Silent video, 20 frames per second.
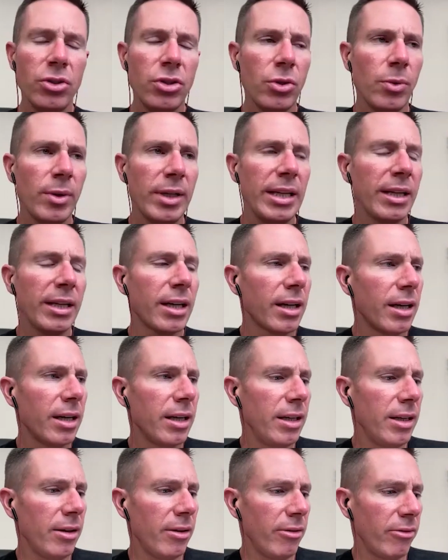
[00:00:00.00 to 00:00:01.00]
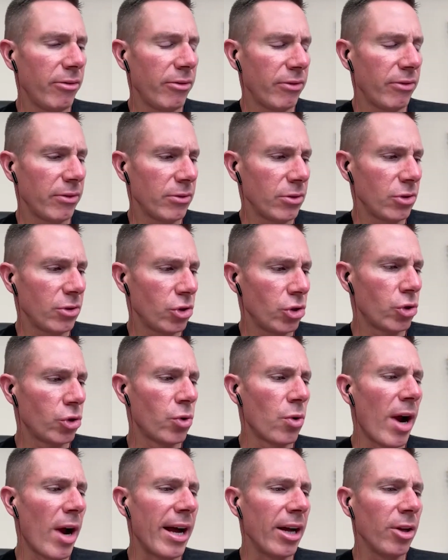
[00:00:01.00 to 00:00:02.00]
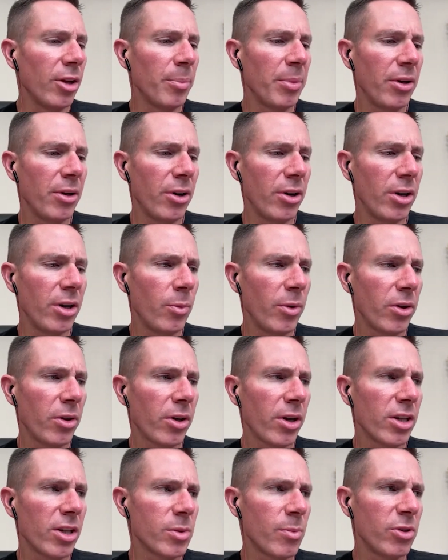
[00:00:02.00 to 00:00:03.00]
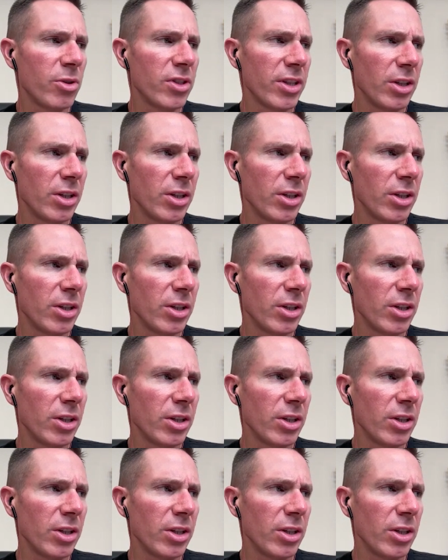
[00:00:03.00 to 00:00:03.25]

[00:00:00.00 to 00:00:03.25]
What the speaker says: do any kind of trial period with your customers?